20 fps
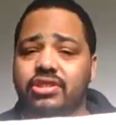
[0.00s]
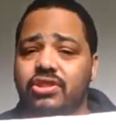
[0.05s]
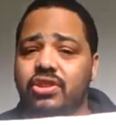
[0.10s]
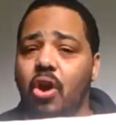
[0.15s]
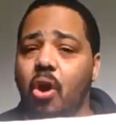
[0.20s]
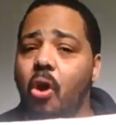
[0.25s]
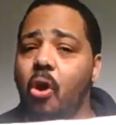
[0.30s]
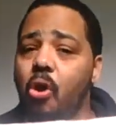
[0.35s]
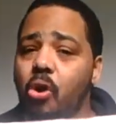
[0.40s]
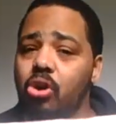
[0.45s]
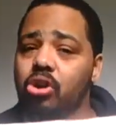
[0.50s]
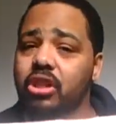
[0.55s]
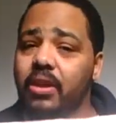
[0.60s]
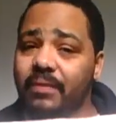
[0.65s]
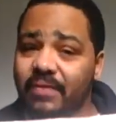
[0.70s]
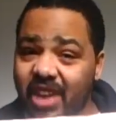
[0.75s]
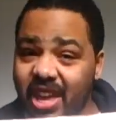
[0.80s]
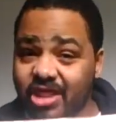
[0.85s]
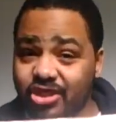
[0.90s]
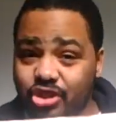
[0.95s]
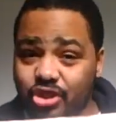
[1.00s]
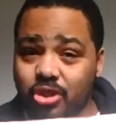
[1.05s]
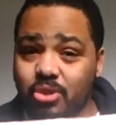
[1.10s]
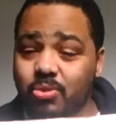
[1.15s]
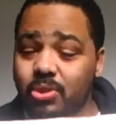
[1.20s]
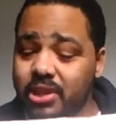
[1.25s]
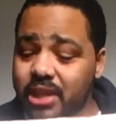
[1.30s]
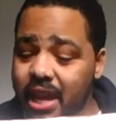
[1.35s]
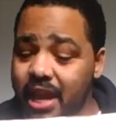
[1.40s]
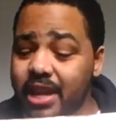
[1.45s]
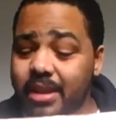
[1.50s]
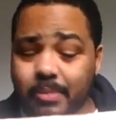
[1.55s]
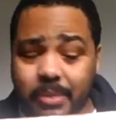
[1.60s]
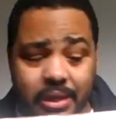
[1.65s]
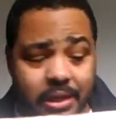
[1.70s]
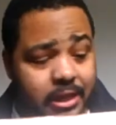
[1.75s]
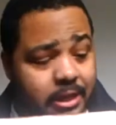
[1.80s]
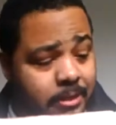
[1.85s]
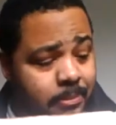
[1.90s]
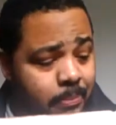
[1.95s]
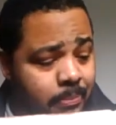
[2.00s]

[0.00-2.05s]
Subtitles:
whole adventure would take me.